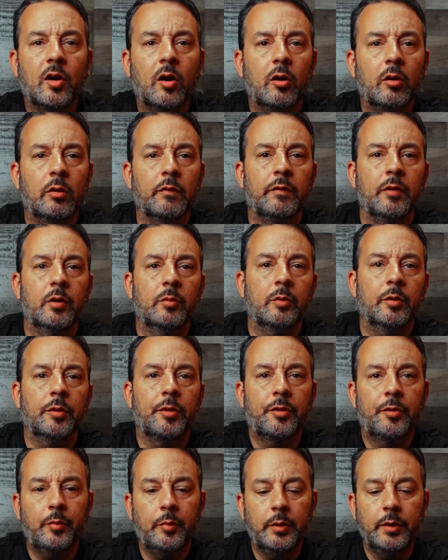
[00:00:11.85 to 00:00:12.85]
are available in
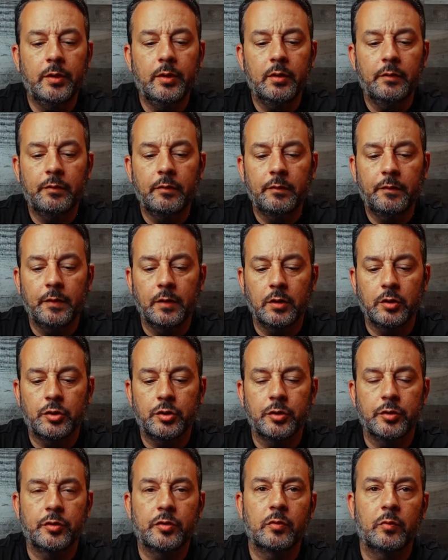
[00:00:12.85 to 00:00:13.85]
3 different
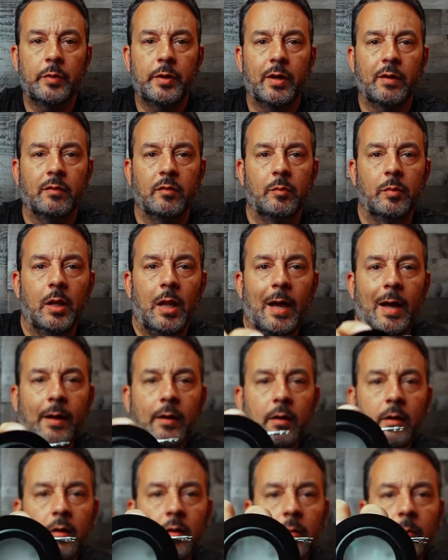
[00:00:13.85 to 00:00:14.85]
finishes. We have the
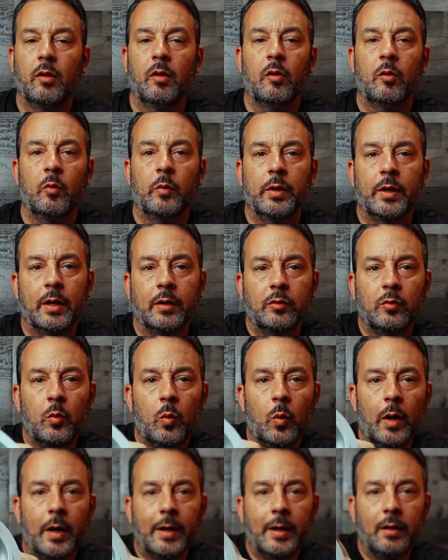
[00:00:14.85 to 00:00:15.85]
black, we got the
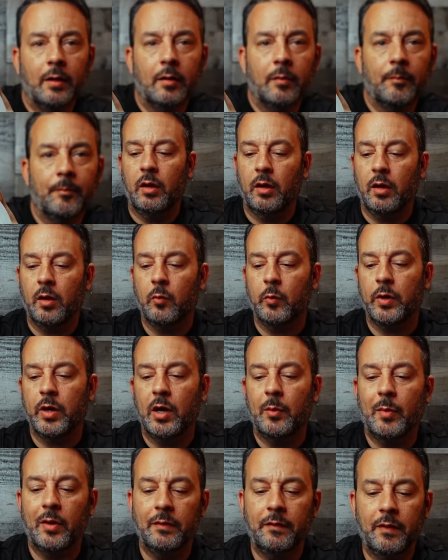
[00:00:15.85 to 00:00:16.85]
white, and we got
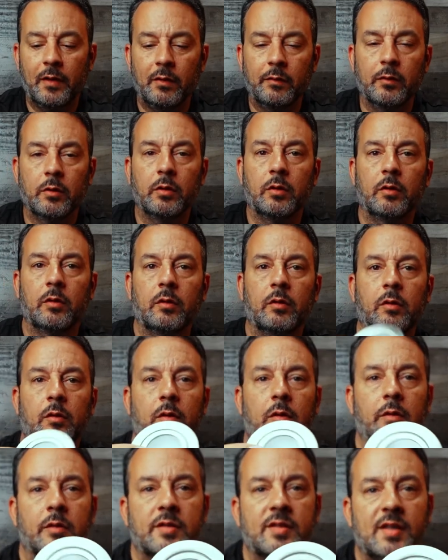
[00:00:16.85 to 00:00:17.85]
my favorite,
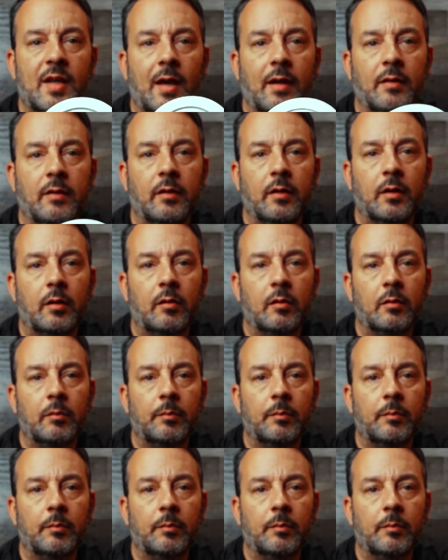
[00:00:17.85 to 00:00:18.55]
the satin nickel.